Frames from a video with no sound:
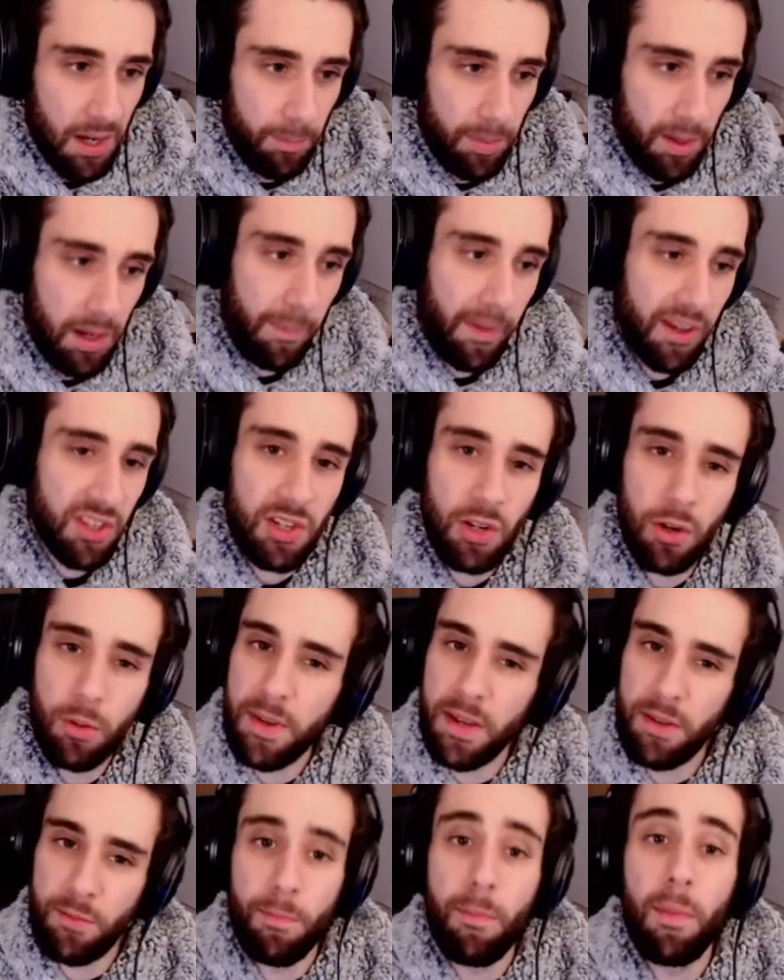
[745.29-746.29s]
but I imagine it will
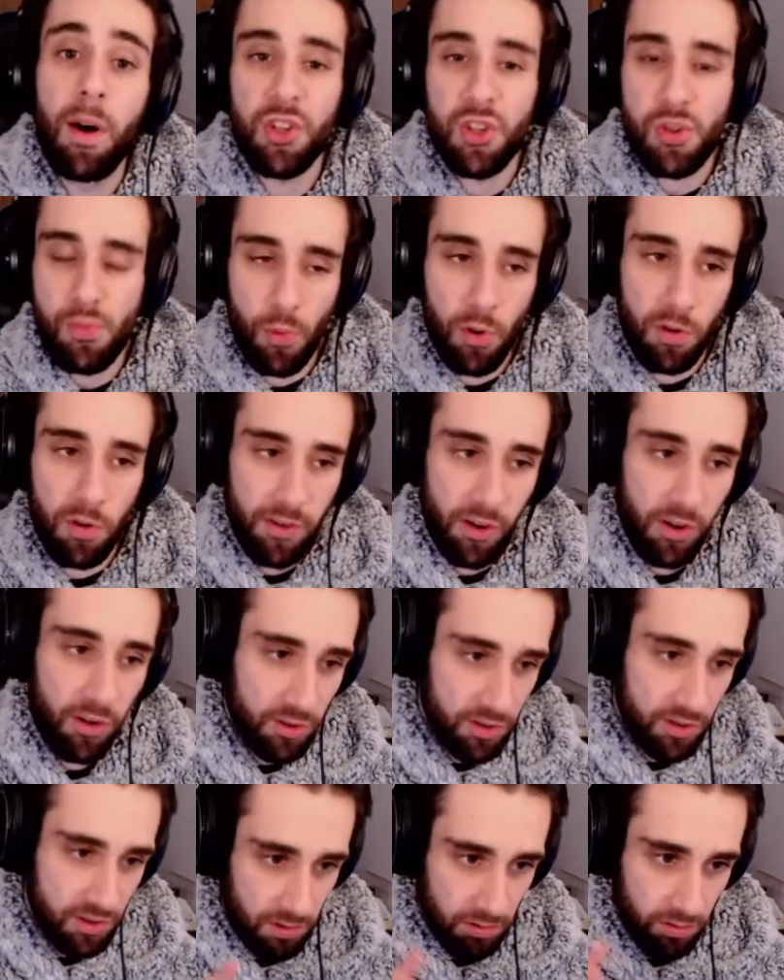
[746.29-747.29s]
be much more
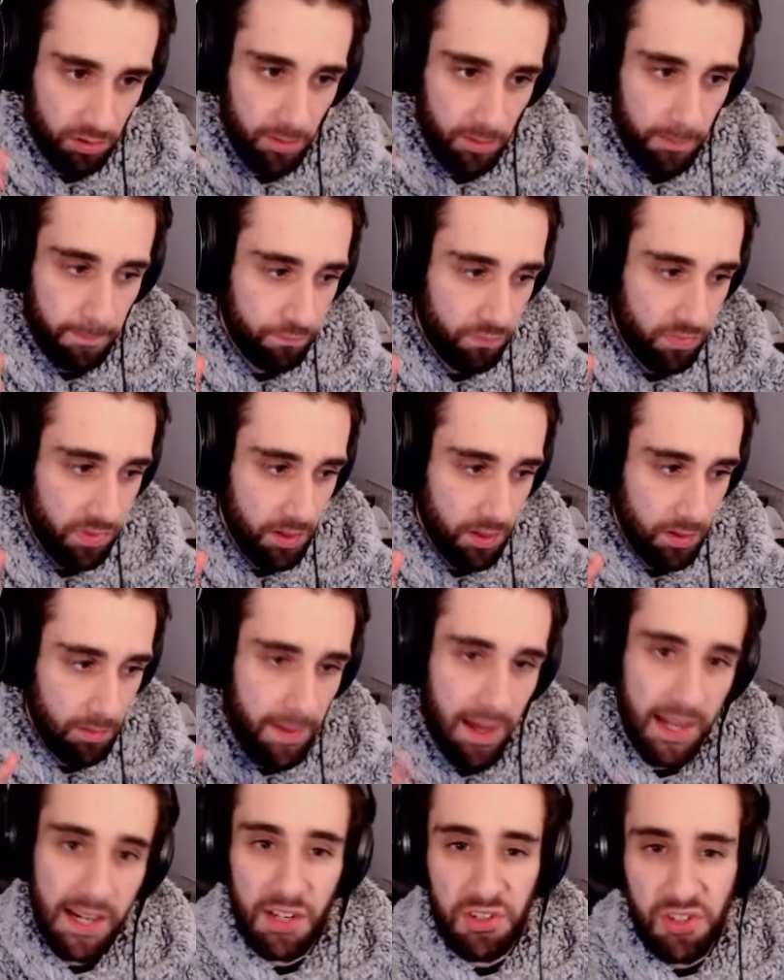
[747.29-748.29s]
focused on
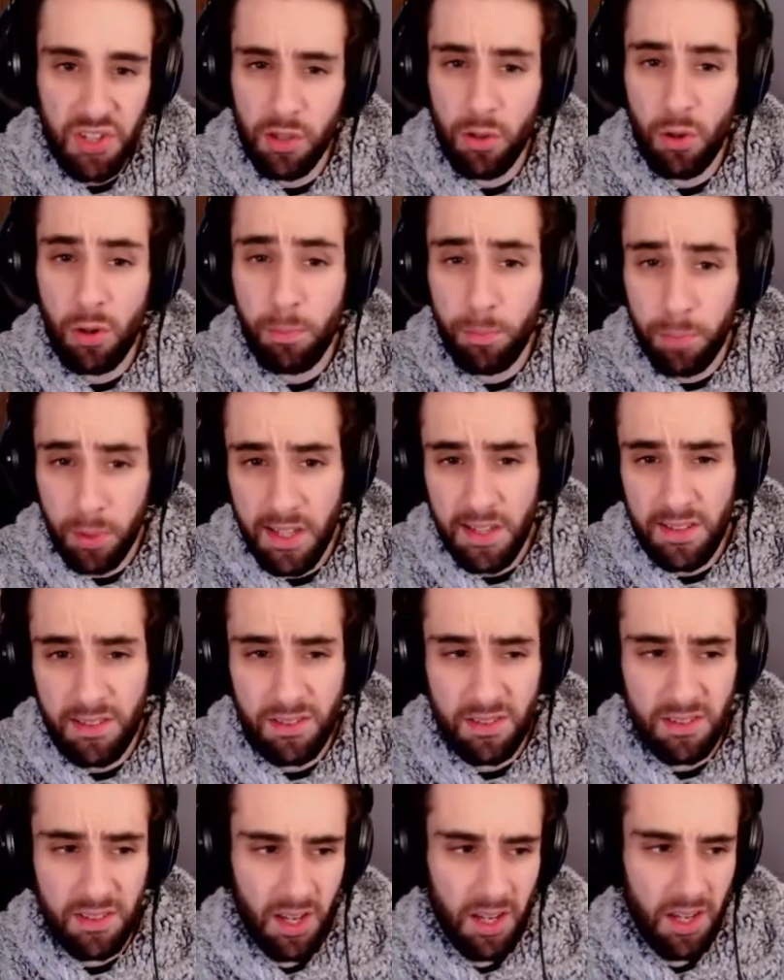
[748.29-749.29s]
managing your
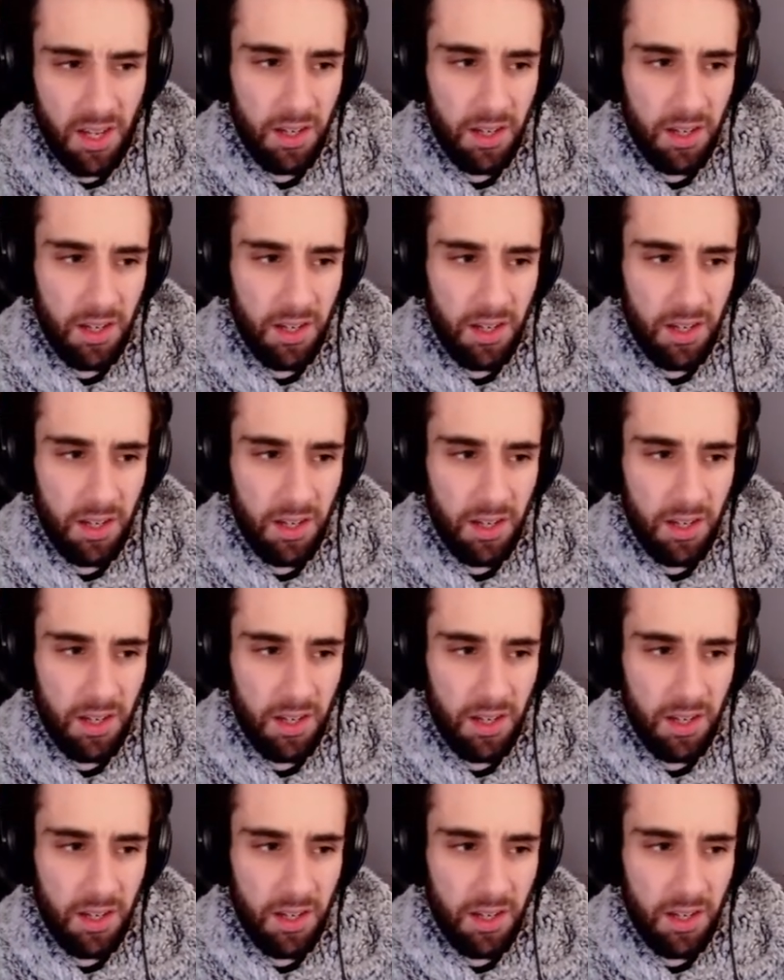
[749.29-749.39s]
bullets.